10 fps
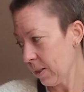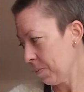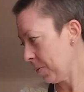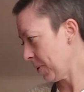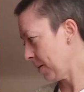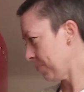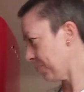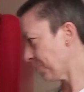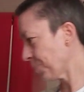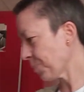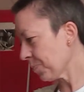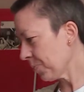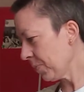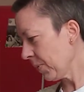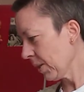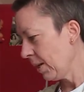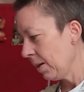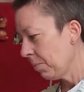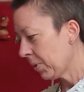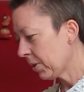Jasperware.
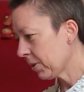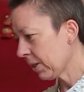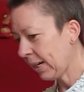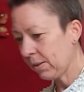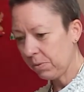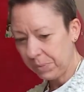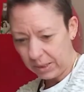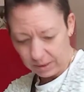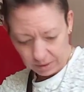Because I cannot be